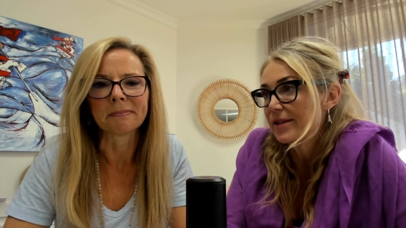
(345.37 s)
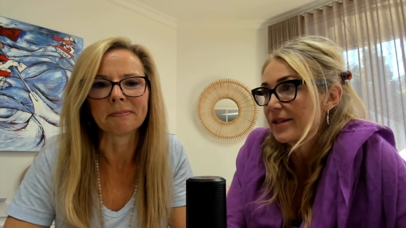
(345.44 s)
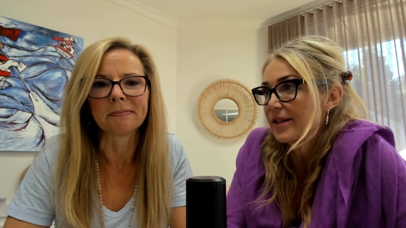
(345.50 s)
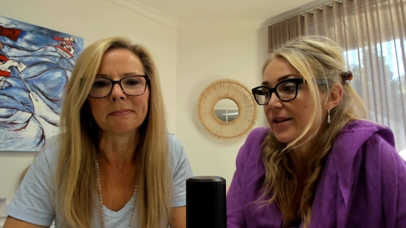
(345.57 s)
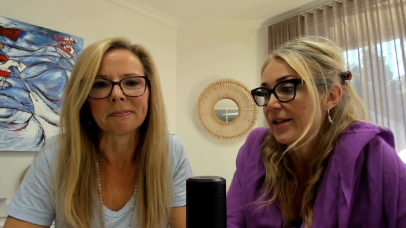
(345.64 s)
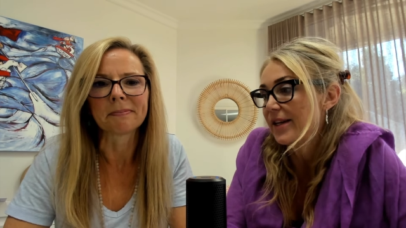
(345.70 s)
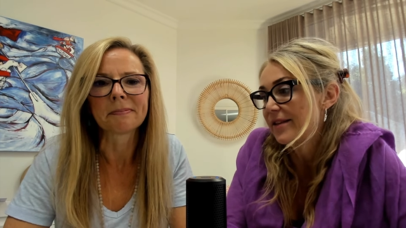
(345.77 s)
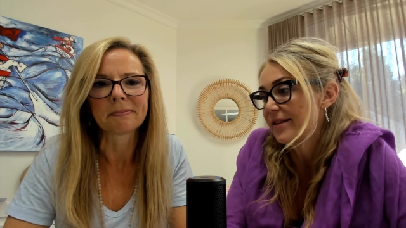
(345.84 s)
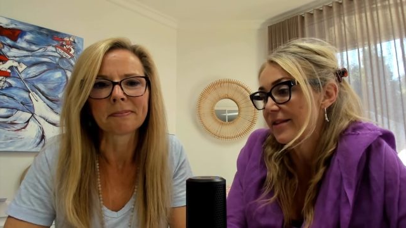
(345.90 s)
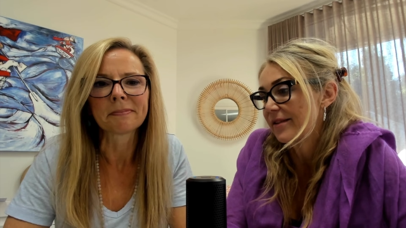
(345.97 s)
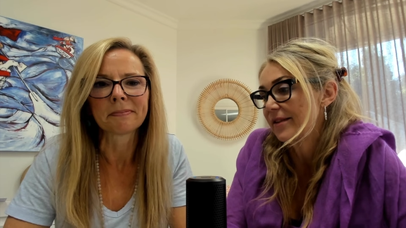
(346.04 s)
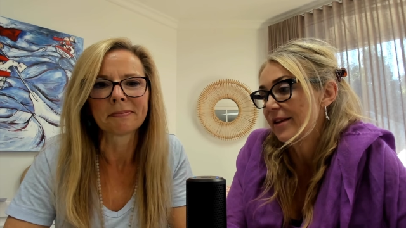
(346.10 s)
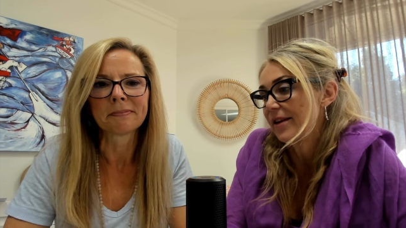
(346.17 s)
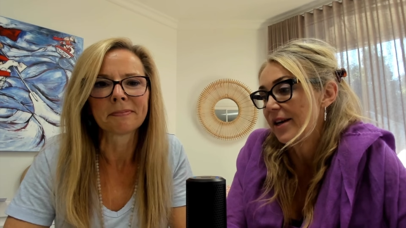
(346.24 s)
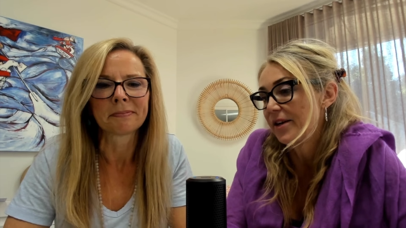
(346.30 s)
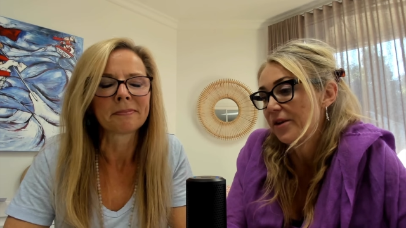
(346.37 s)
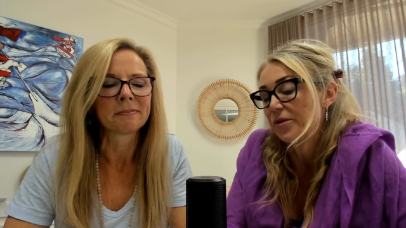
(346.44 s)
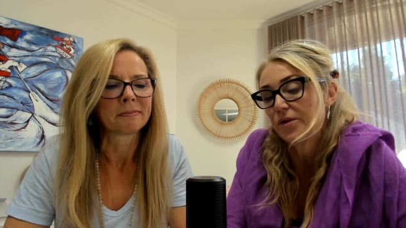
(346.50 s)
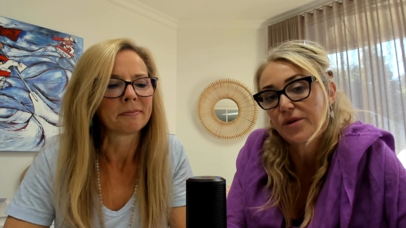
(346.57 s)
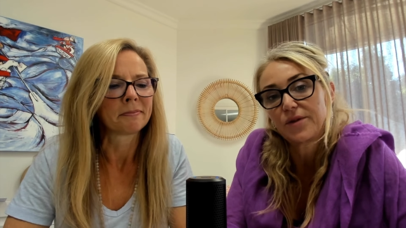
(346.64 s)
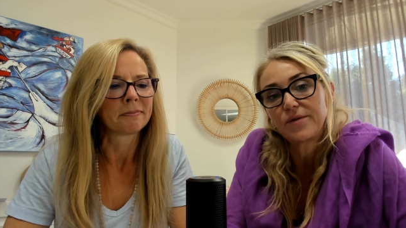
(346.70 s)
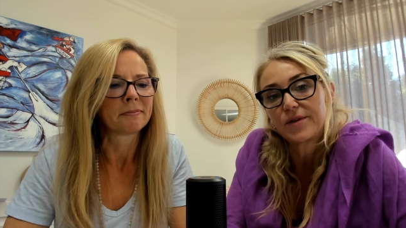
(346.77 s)
Speaker 1: Mm. So that's kind of
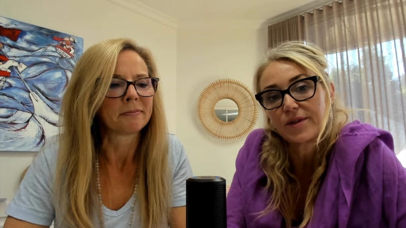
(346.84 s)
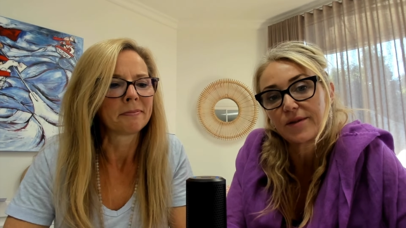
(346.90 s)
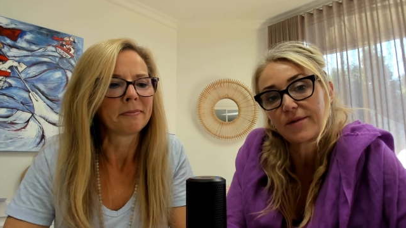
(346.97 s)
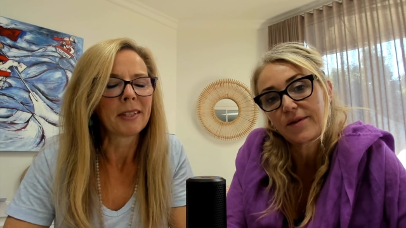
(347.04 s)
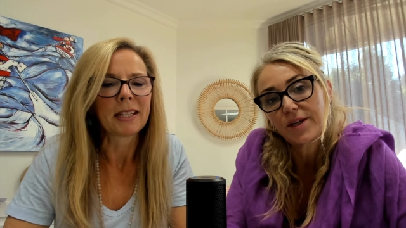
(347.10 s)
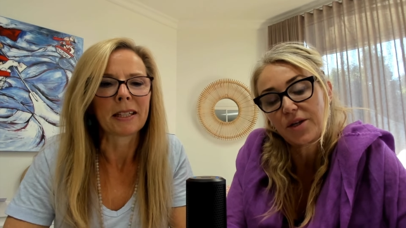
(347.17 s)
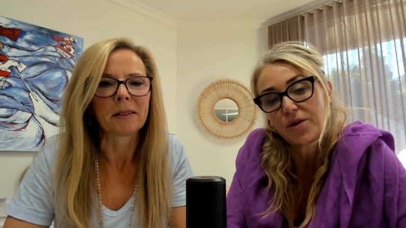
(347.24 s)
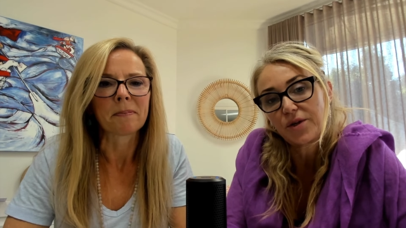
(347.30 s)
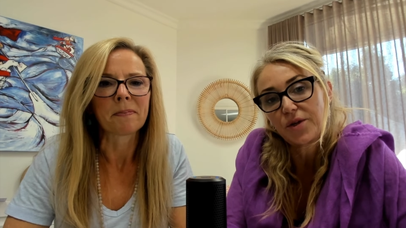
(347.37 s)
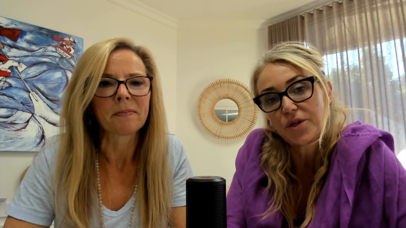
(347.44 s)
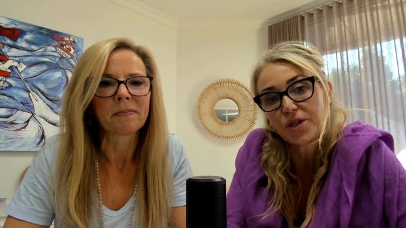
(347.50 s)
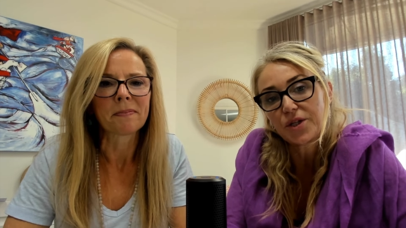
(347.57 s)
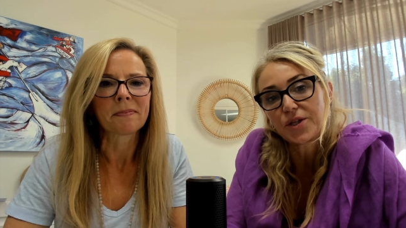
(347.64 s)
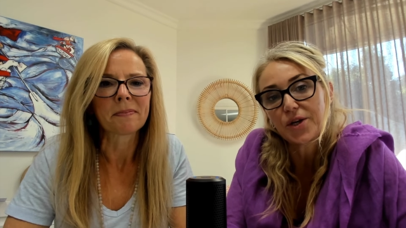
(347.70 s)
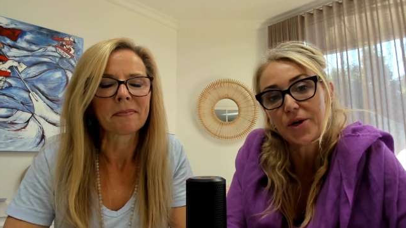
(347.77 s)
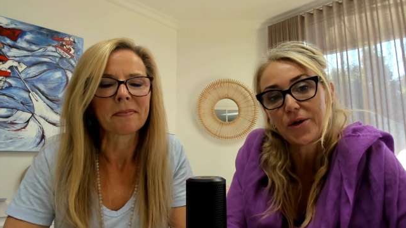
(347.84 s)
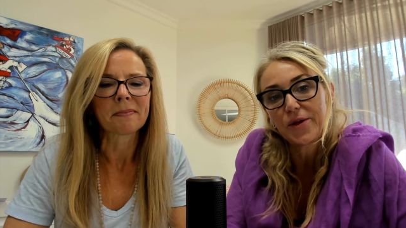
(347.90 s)
good. Yeah. You know, just know